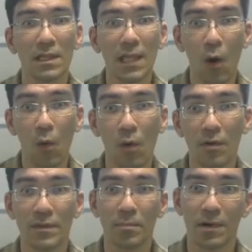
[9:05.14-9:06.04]
low
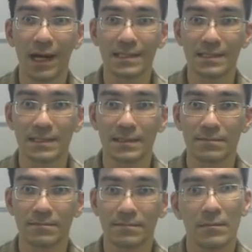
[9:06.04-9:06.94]
on the prices.
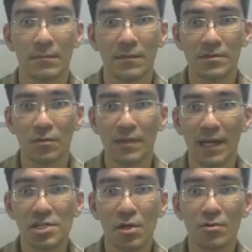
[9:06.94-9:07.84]
So that
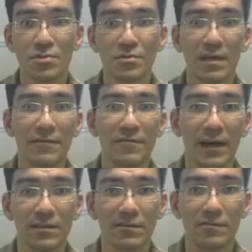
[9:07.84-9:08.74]
shows you the
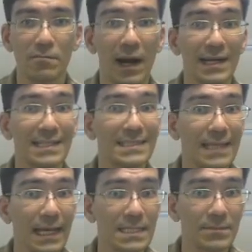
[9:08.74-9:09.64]
effect of market
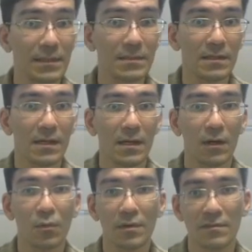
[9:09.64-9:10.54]
sentiment
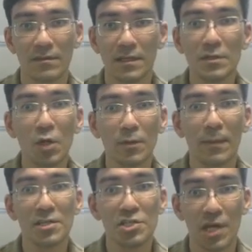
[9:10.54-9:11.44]
with not
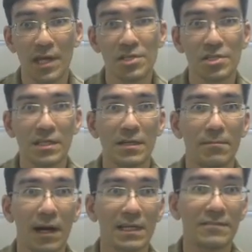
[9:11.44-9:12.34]
much change in the
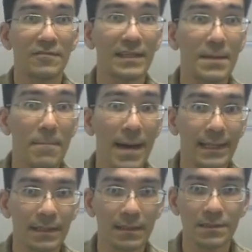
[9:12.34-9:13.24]
market
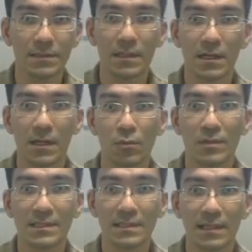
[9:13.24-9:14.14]
fundamentals. We
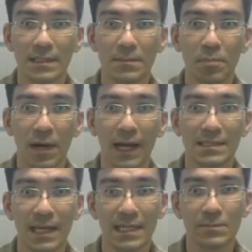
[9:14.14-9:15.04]
see that the
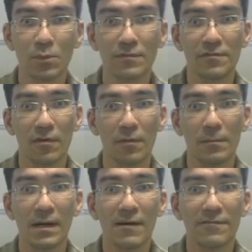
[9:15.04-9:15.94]
price has moved
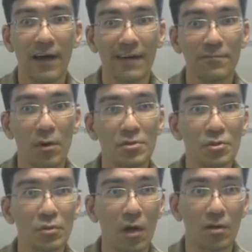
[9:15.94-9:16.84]
from
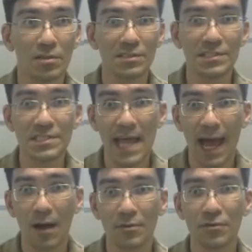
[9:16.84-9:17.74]
$5.2
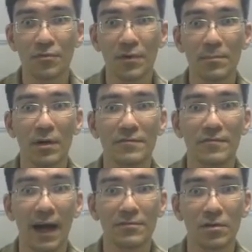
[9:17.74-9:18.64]
down to
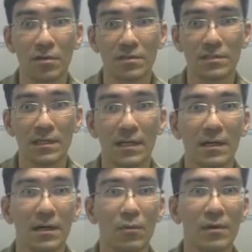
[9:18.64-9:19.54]
$3.5,
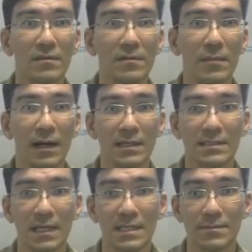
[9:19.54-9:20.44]
with the market
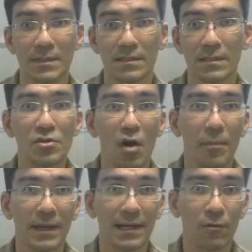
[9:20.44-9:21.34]
sentiment
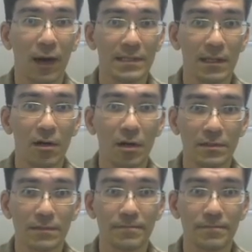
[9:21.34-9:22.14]
dropping quite a lot.